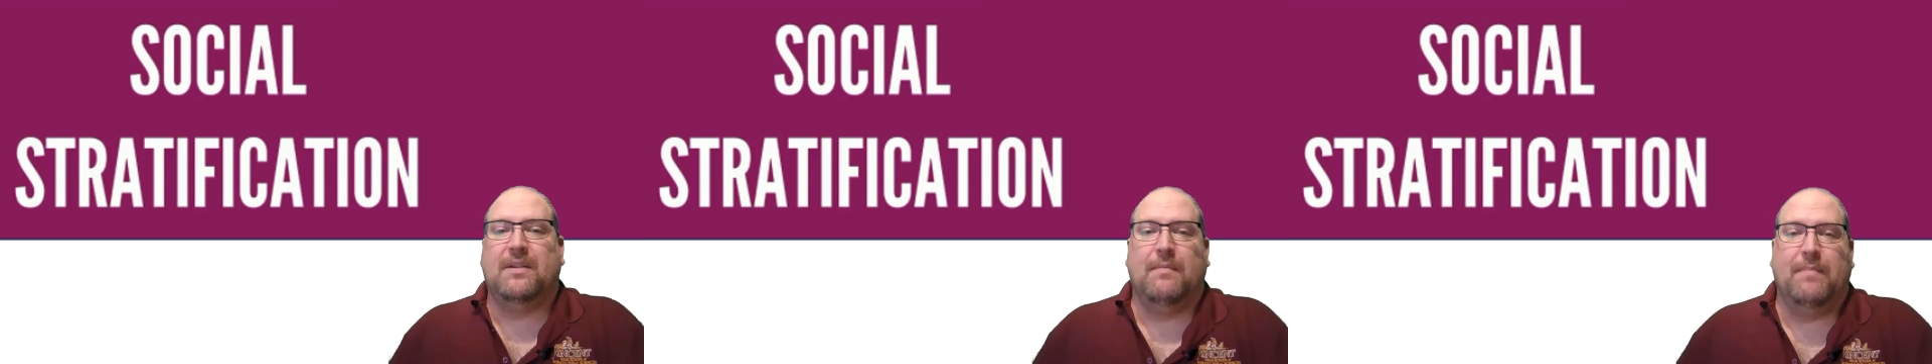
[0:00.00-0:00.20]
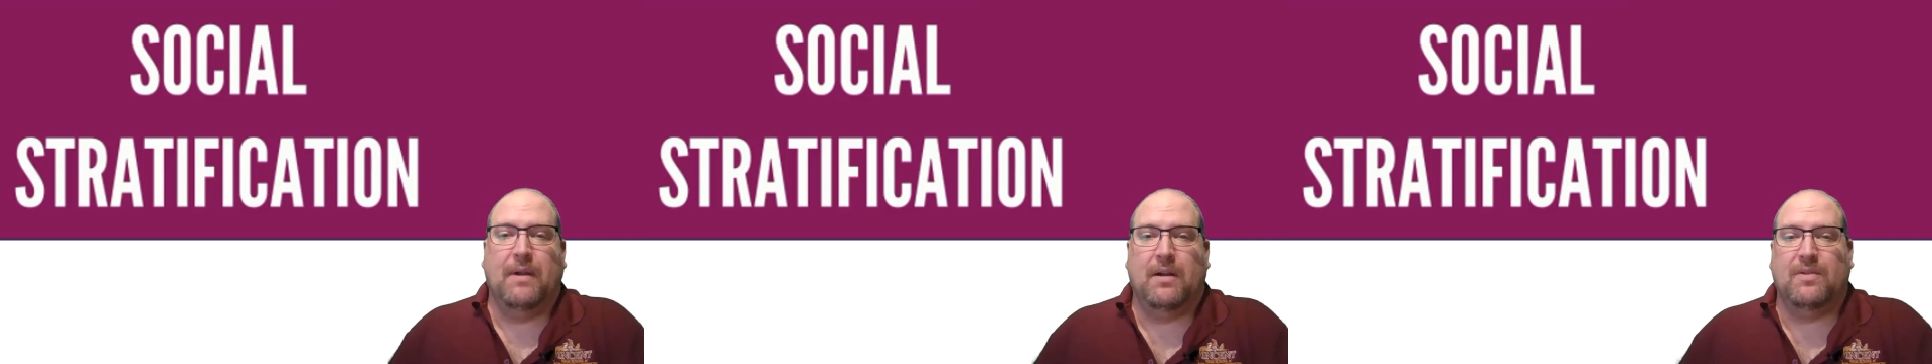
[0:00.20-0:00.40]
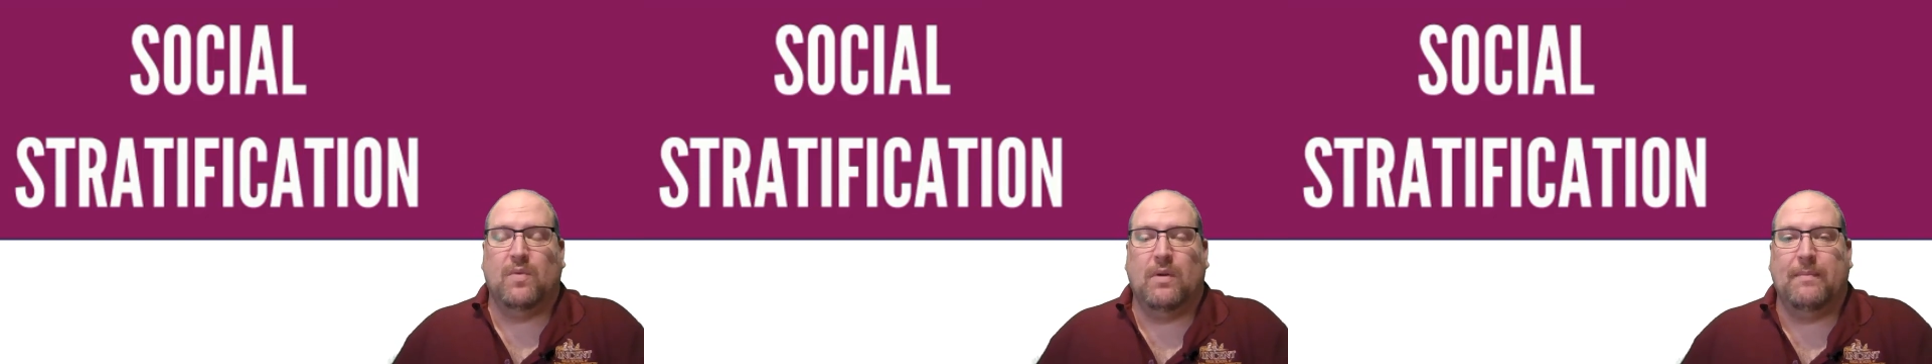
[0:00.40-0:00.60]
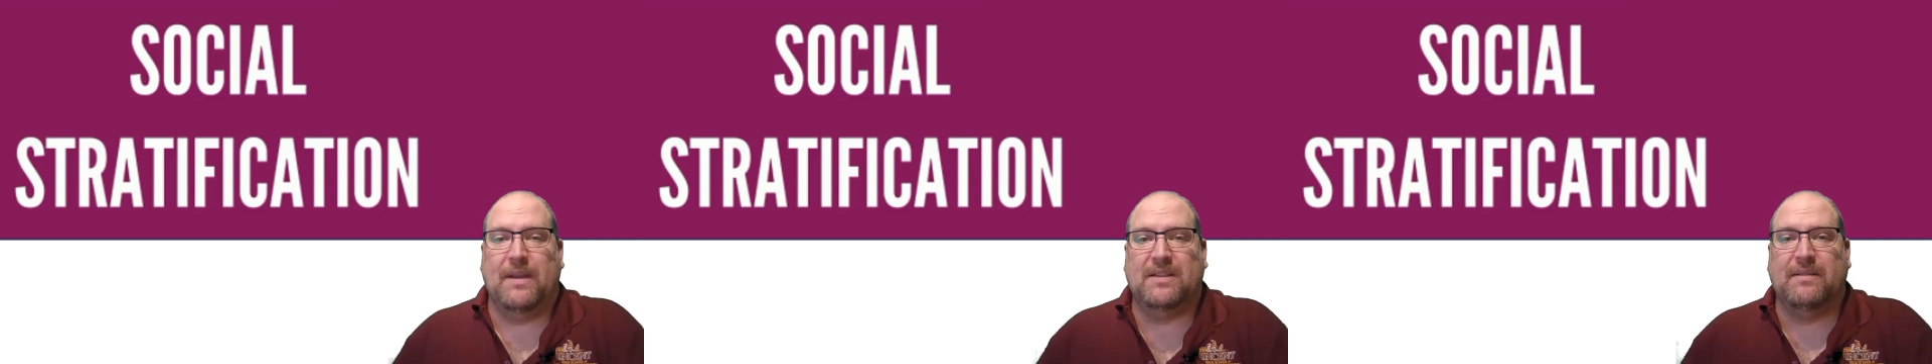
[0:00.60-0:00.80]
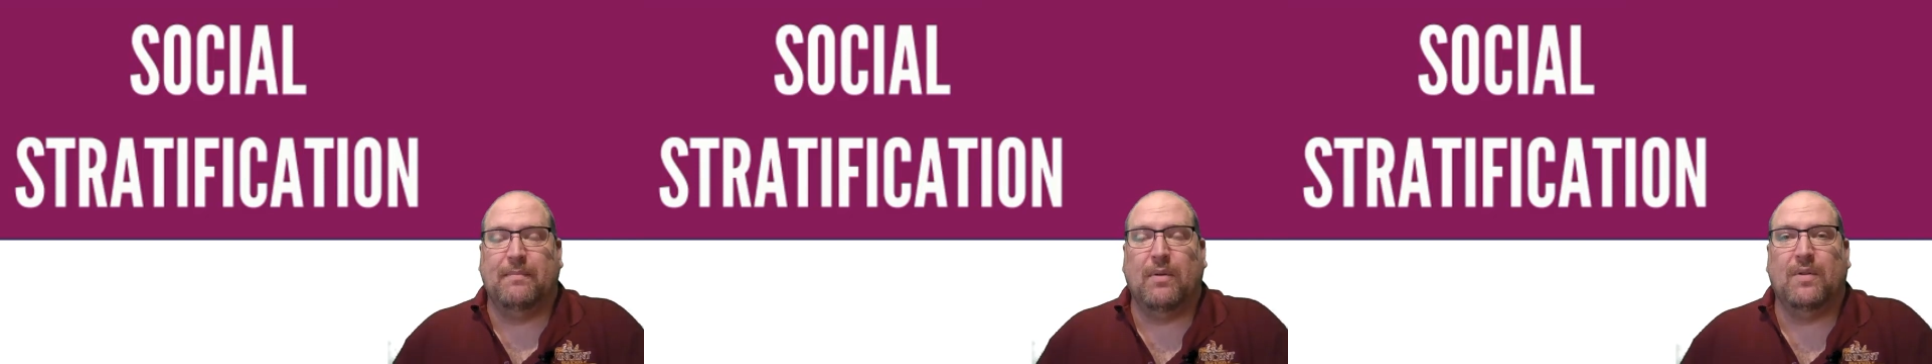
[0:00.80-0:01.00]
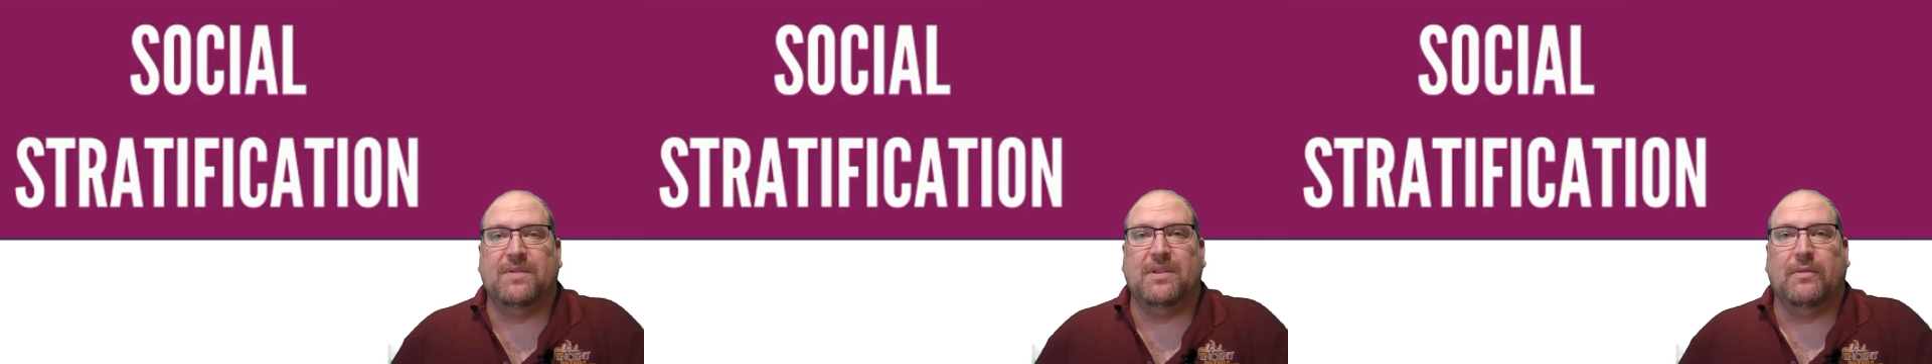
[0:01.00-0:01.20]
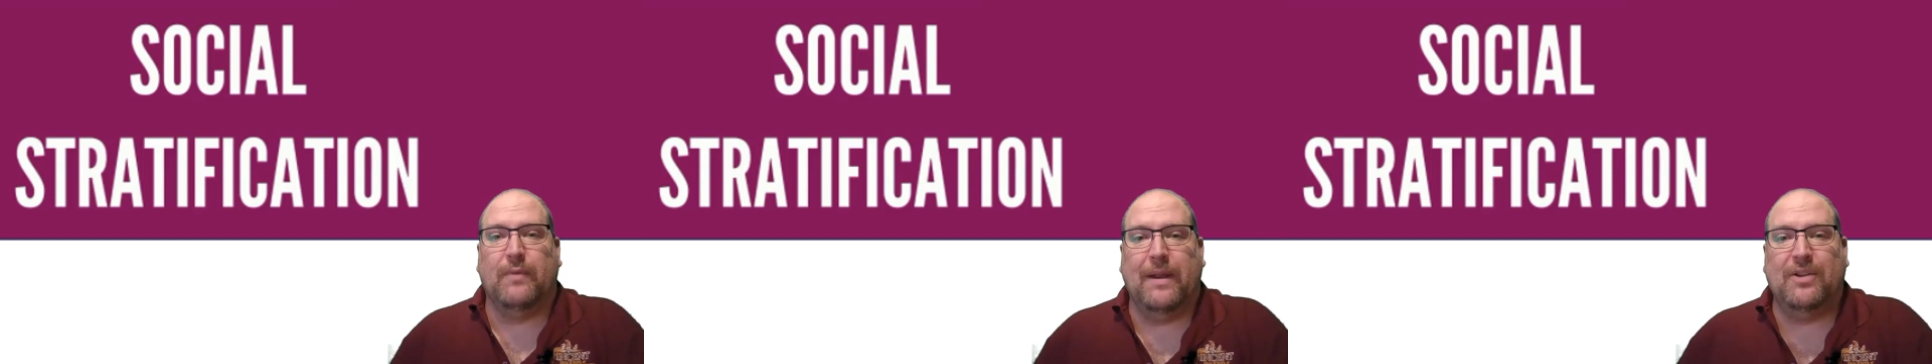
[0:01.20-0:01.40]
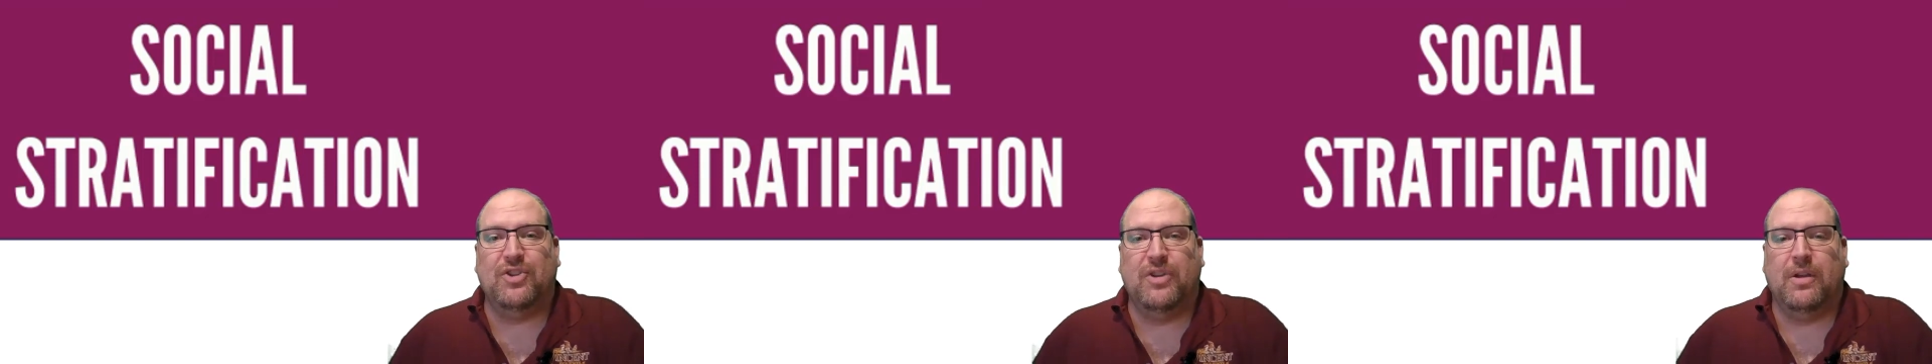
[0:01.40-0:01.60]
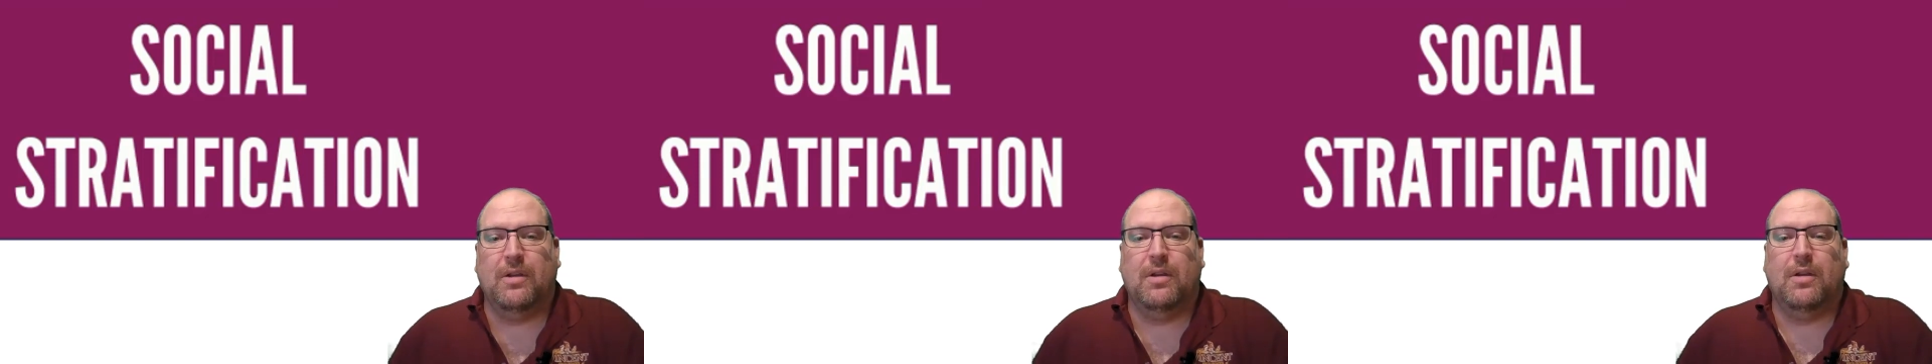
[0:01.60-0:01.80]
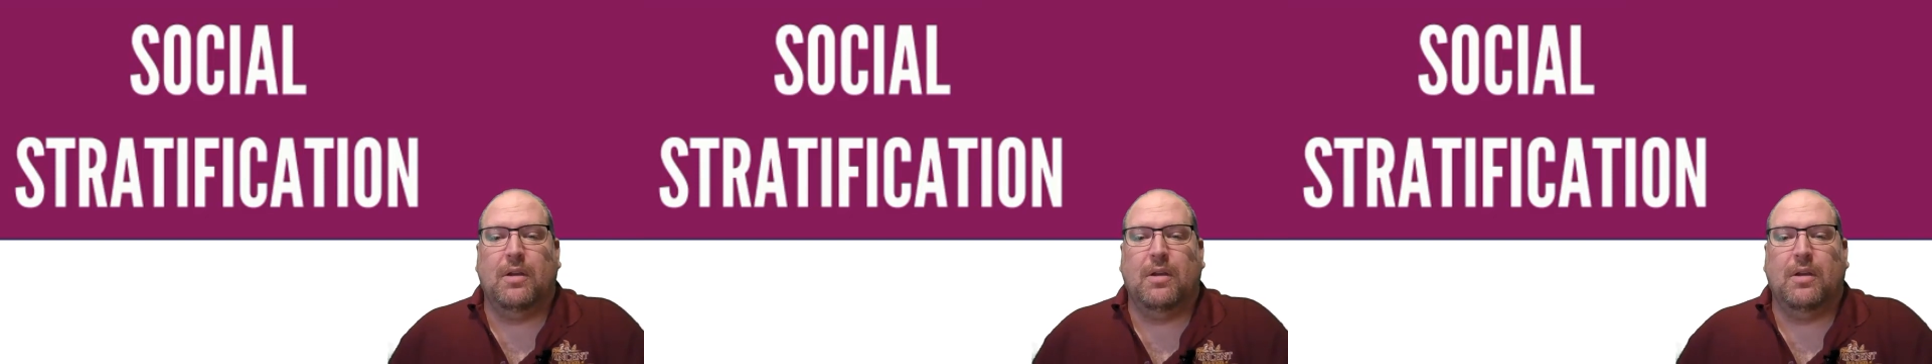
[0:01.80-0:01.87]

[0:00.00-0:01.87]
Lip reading: compared to what makes a person rich,